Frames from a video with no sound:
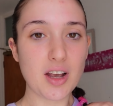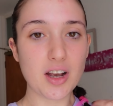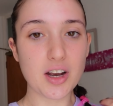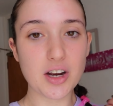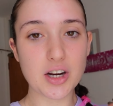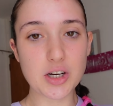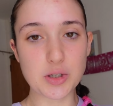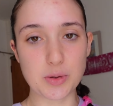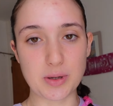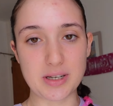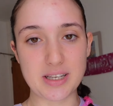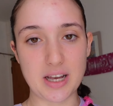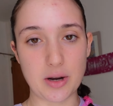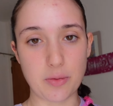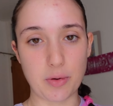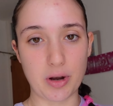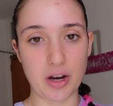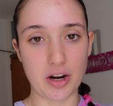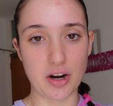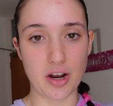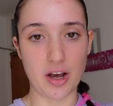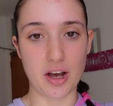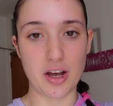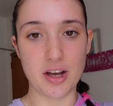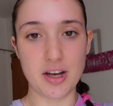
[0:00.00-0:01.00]
because we said we're
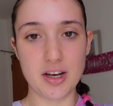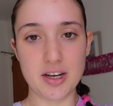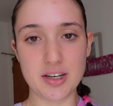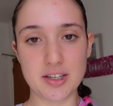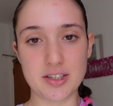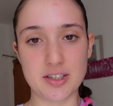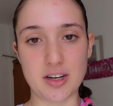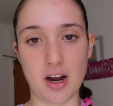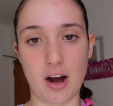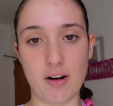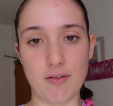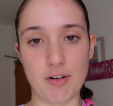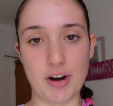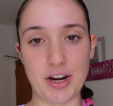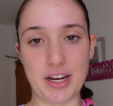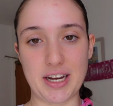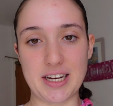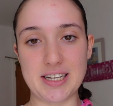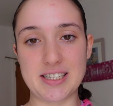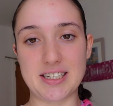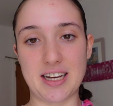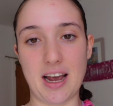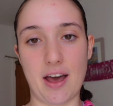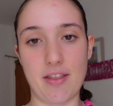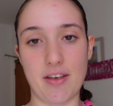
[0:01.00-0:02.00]
going to start running
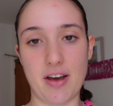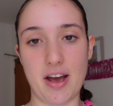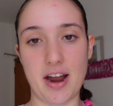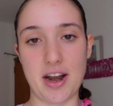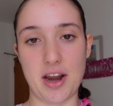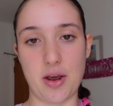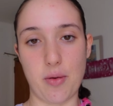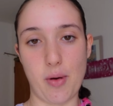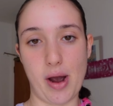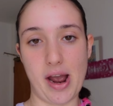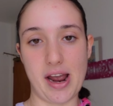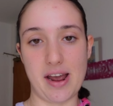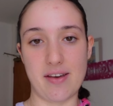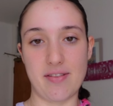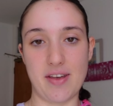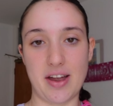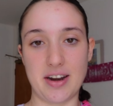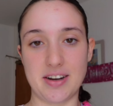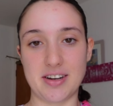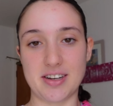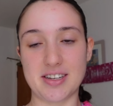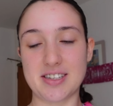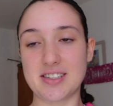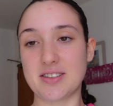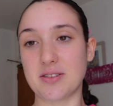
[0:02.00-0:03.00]
it together anyway, and
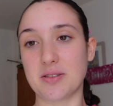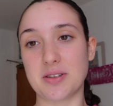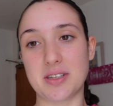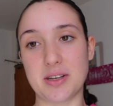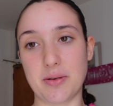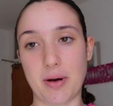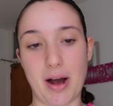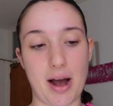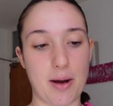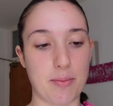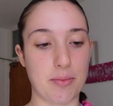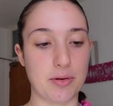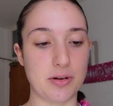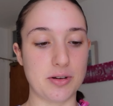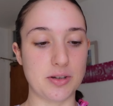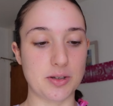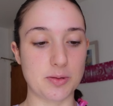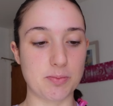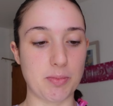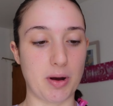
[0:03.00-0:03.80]
then just sort of see what happens.